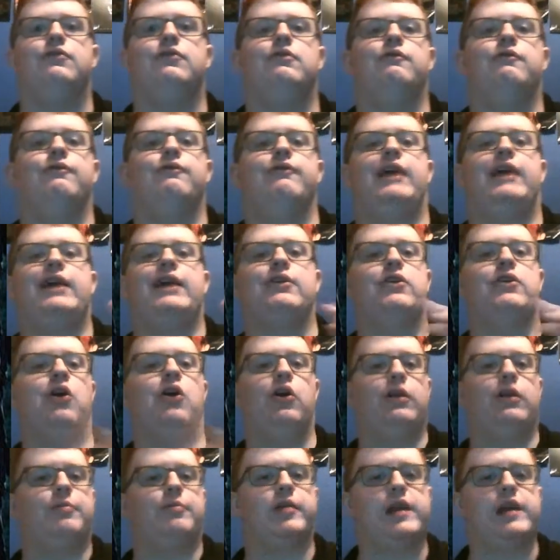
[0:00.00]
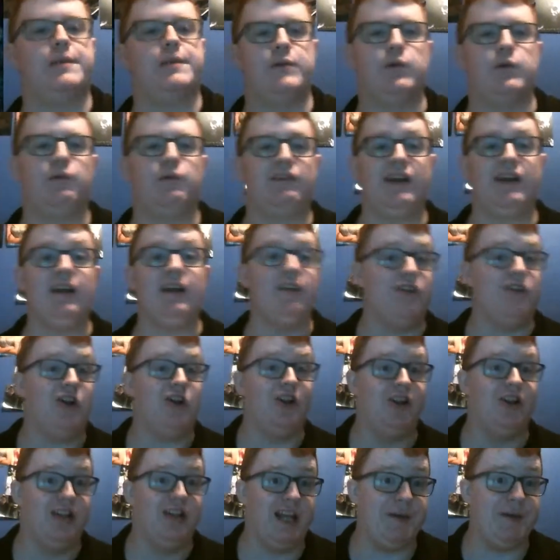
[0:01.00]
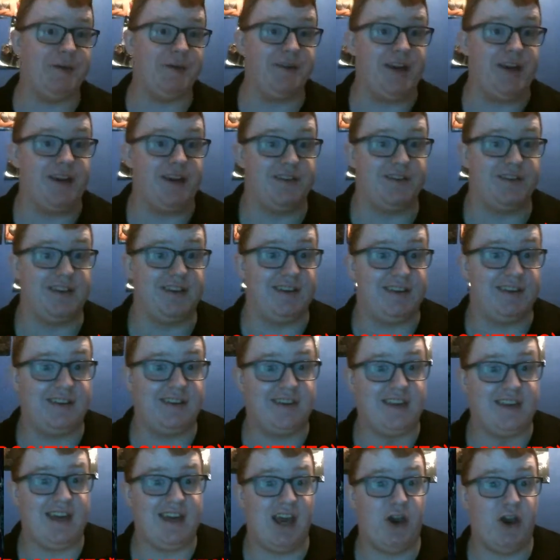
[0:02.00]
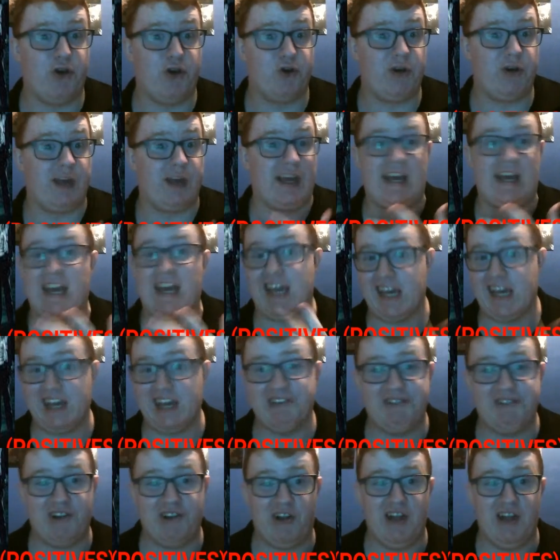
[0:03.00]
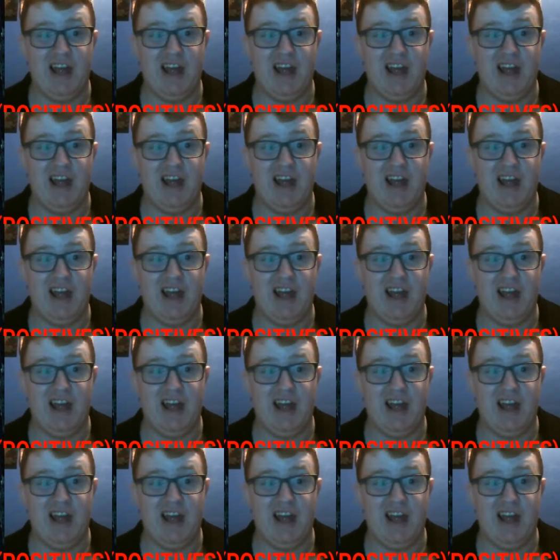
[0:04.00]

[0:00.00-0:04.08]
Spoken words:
like in all of his movies, he delivers as the scary, evil,